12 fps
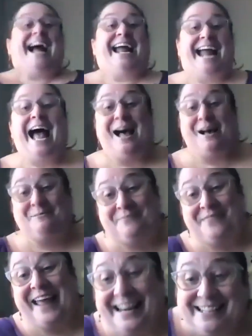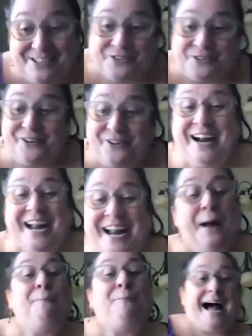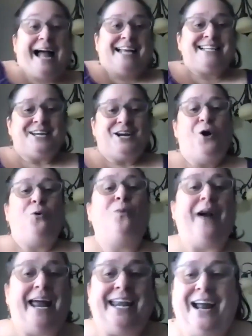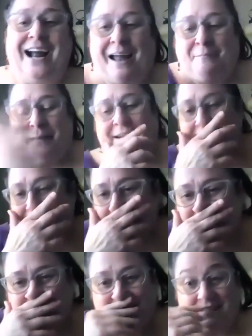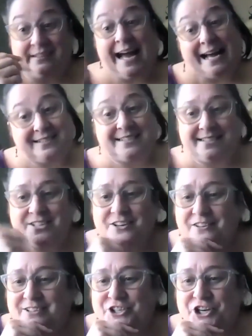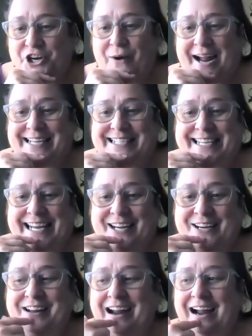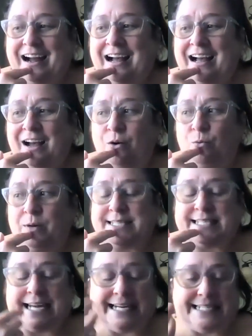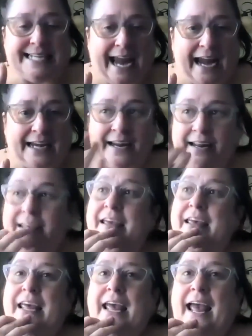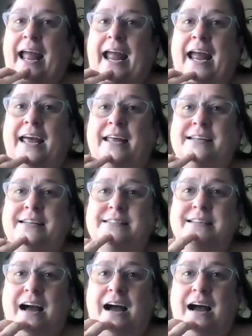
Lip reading: I am. They do. But when I mean the last show I did was Titanic, and